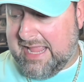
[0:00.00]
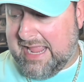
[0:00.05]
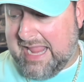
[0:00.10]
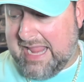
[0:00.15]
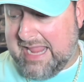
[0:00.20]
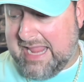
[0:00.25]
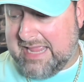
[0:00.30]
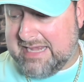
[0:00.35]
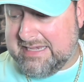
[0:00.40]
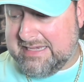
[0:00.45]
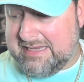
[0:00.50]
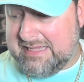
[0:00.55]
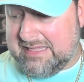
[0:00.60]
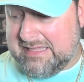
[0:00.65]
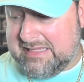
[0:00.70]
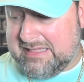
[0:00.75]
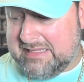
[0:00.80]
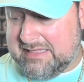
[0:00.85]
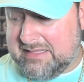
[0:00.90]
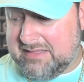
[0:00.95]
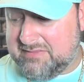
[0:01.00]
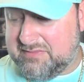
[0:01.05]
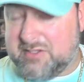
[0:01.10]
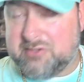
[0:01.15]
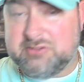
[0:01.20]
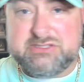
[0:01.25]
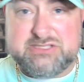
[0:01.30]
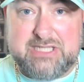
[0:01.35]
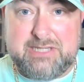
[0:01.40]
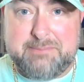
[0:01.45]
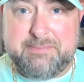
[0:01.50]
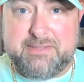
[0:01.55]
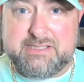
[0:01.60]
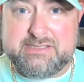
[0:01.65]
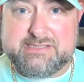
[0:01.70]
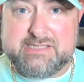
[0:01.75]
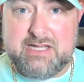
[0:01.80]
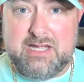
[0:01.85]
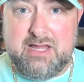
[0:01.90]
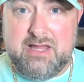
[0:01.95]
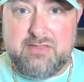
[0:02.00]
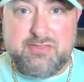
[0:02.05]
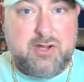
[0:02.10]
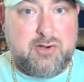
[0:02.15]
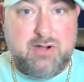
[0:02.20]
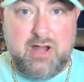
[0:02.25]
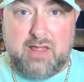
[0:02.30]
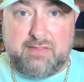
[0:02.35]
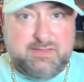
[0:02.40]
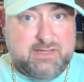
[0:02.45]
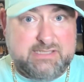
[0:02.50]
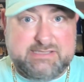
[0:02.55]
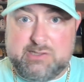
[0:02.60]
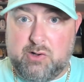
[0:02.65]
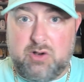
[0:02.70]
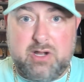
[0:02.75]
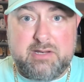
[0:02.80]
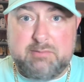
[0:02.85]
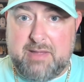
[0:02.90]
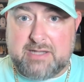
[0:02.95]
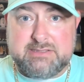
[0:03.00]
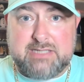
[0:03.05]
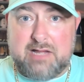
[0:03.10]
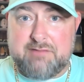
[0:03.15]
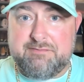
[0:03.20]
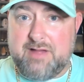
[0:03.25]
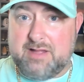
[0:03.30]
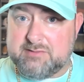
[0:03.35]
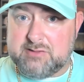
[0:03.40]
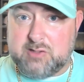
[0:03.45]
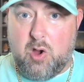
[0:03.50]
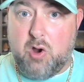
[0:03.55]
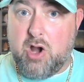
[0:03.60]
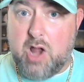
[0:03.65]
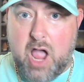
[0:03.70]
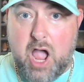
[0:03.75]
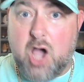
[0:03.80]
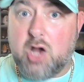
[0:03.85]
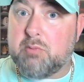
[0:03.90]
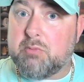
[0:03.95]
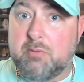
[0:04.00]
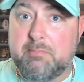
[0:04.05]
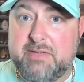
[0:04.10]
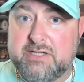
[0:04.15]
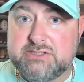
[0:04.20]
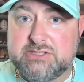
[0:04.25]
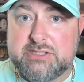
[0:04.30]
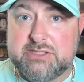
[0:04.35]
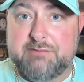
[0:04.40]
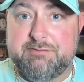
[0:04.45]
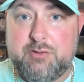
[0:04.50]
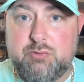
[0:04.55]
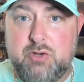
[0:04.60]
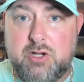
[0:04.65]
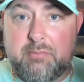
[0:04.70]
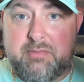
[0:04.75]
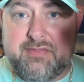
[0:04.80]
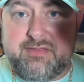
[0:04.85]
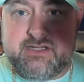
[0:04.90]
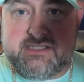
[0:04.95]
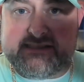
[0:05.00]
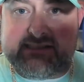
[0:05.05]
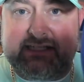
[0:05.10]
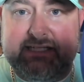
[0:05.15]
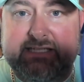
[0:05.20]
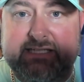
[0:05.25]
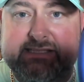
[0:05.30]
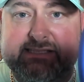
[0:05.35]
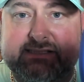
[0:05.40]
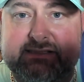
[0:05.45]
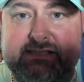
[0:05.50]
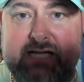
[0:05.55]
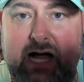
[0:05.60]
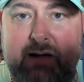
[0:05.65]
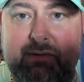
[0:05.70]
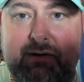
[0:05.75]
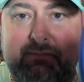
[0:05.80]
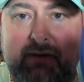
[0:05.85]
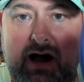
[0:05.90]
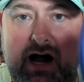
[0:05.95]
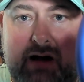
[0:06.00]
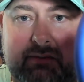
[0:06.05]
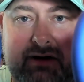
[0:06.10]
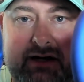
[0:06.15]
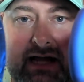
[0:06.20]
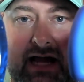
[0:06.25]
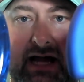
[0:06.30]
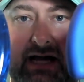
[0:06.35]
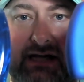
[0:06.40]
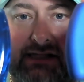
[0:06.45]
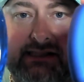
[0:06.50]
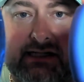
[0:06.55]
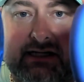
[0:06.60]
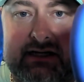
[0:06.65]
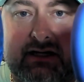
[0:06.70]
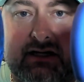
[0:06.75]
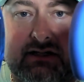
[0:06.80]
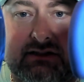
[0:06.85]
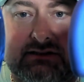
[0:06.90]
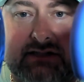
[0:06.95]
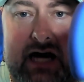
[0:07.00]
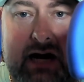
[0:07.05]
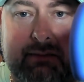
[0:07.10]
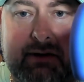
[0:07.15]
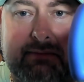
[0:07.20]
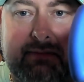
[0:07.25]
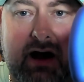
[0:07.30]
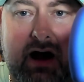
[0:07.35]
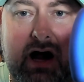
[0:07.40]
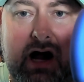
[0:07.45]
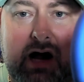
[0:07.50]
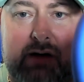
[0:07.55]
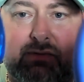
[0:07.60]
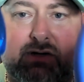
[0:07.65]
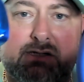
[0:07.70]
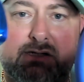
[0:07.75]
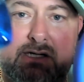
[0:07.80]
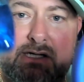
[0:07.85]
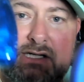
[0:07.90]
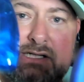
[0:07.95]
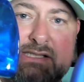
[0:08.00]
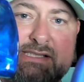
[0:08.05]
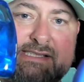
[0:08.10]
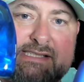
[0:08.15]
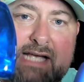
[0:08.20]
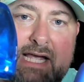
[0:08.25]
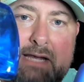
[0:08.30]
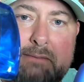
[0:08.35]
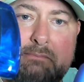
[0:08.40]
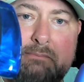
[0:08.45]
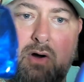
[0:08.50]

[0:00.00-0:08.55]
And they're cheapies. These aren't in my top five. They're honorable mention, if you will, but this is Tommy Bahama, guys. Tommy Bahama, St.